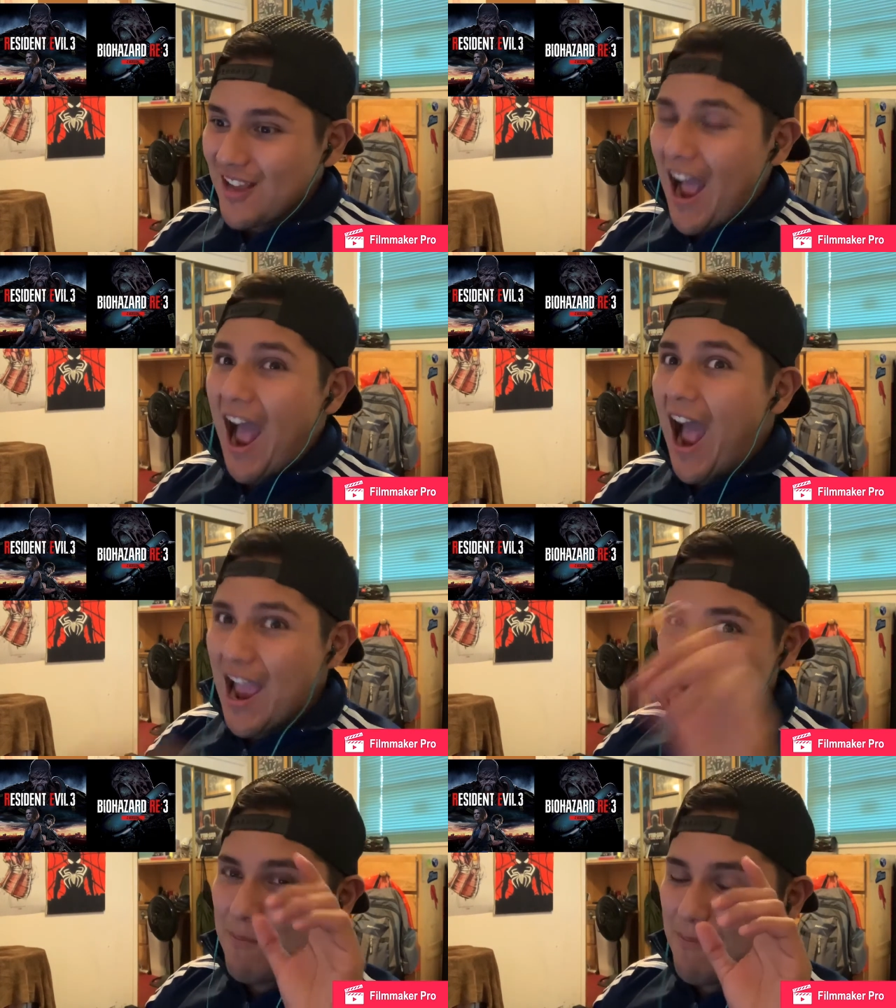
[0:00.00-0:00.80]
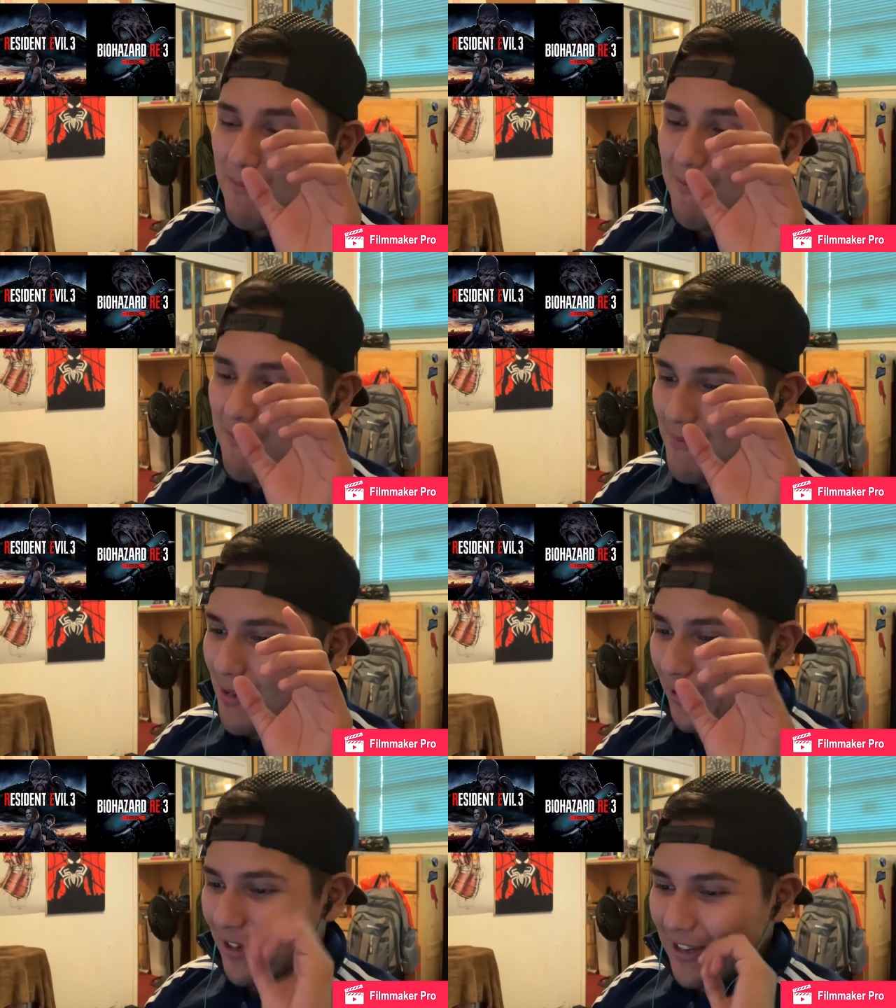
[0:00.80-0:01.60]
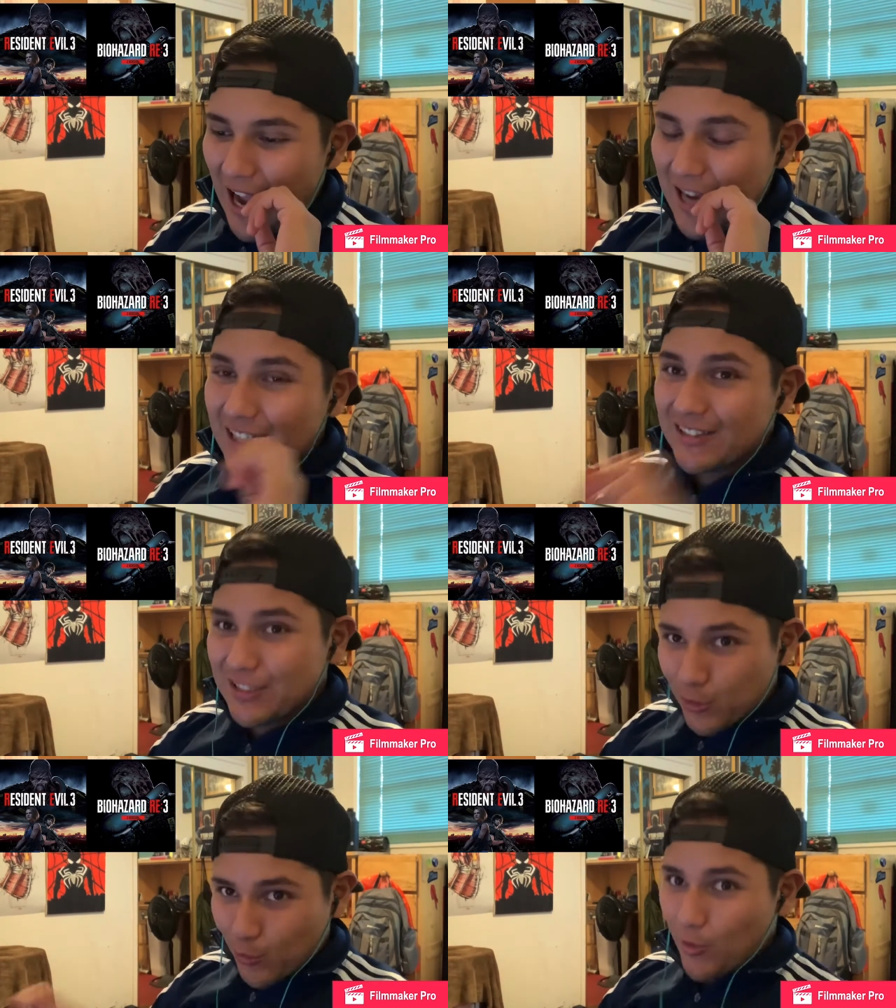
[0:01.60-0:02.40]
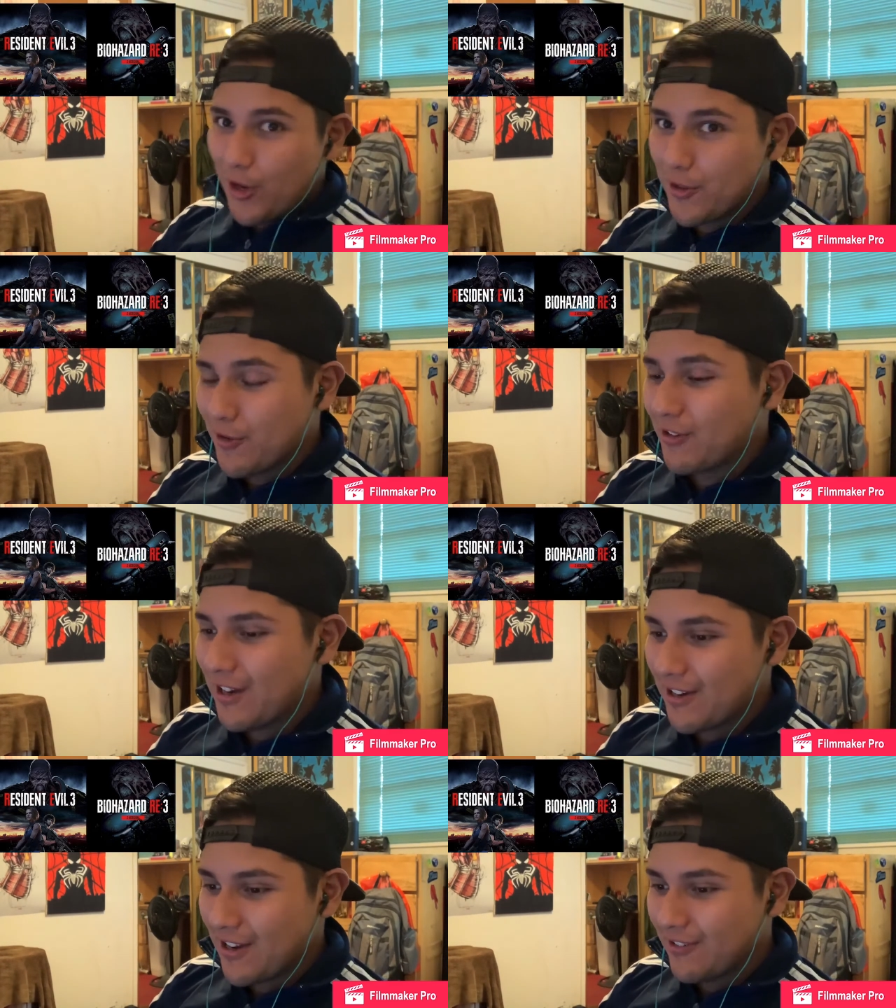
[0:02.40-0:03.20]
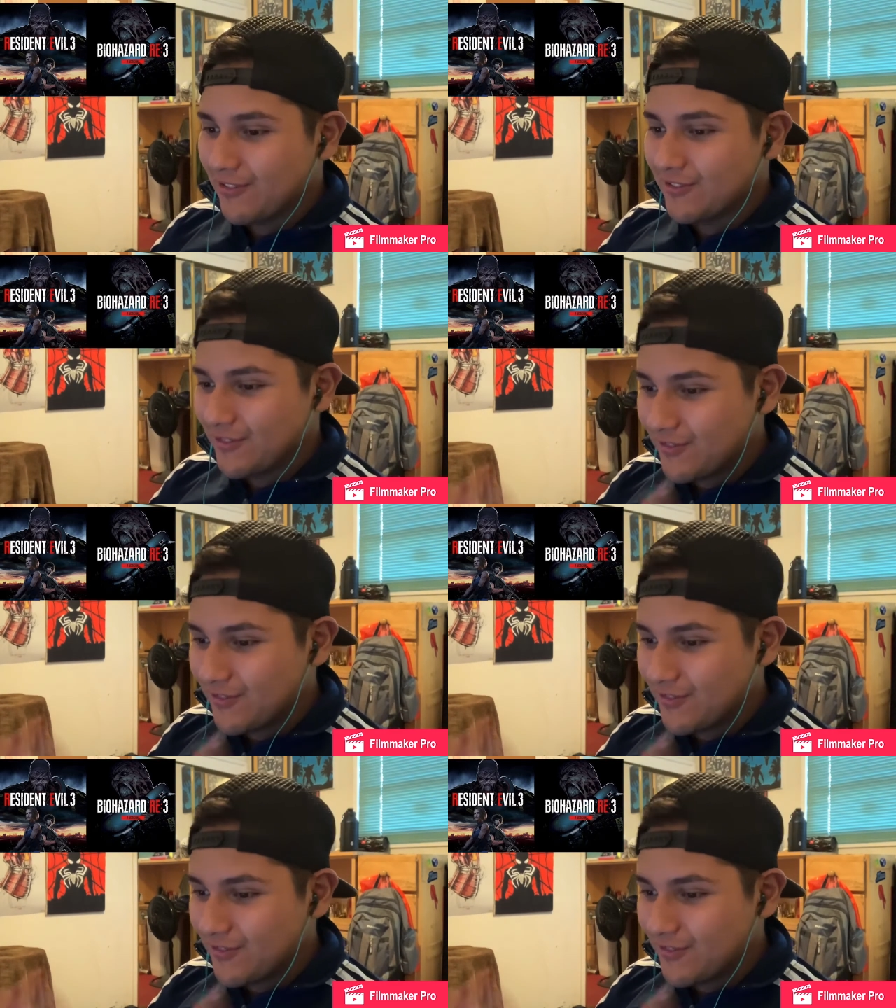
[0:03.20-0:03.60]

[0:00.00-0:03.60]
I I got this video right now.